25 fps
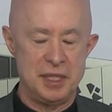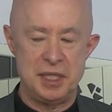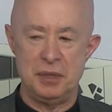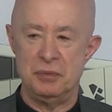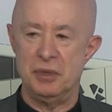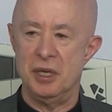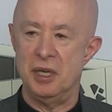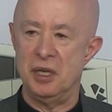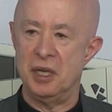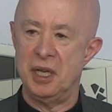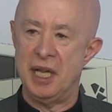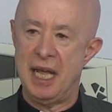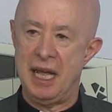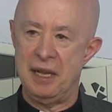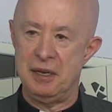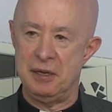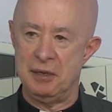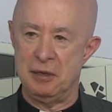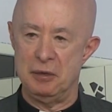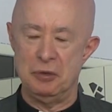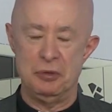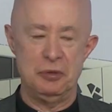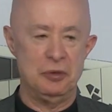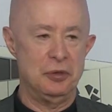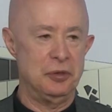as it were,
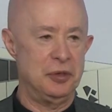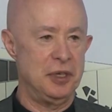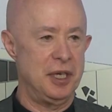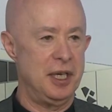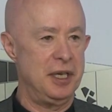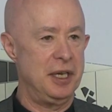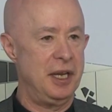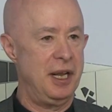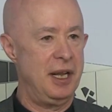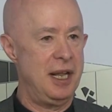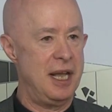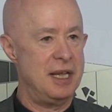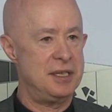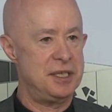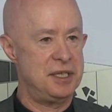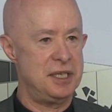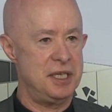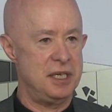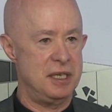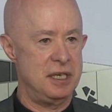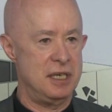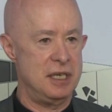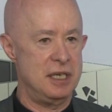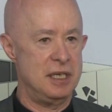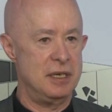landlord and
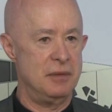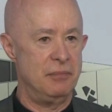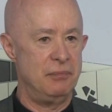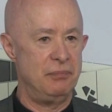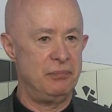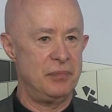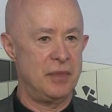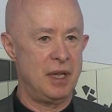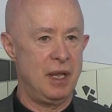lessee